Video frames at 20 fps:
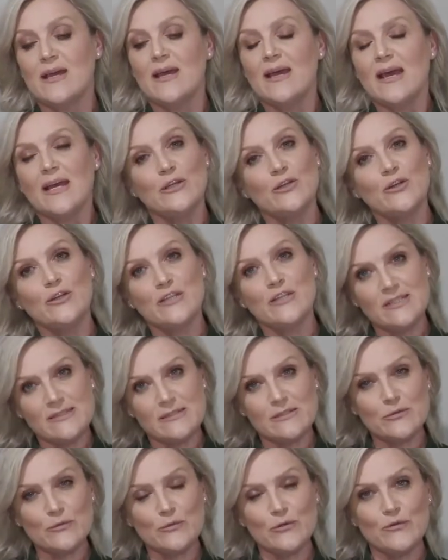And this
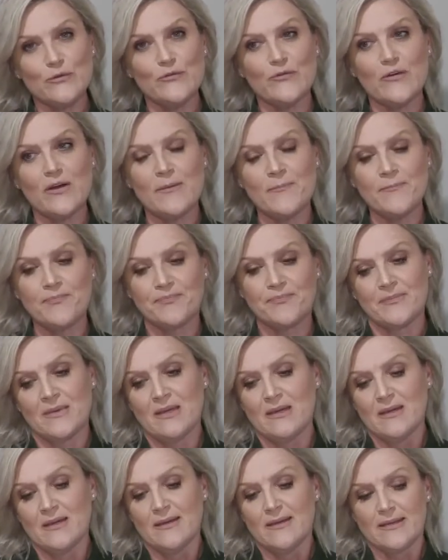sort of
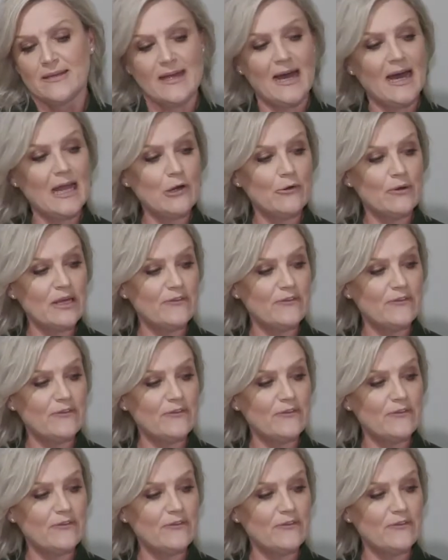colouring,